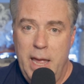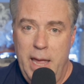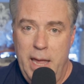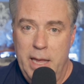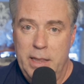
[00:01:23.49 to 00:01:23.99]

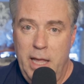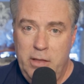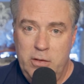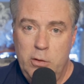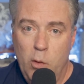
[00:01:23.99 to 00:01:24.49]
And
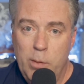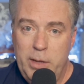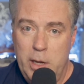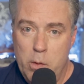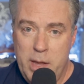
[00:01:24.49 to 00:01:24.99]
that's
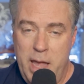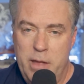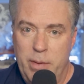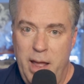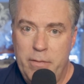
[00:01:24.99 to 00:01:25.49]
normally
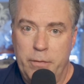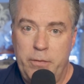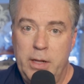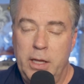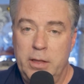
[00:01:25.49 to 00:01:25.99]
okay, but I have a
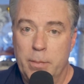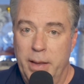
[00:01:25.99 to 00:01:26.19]
feeling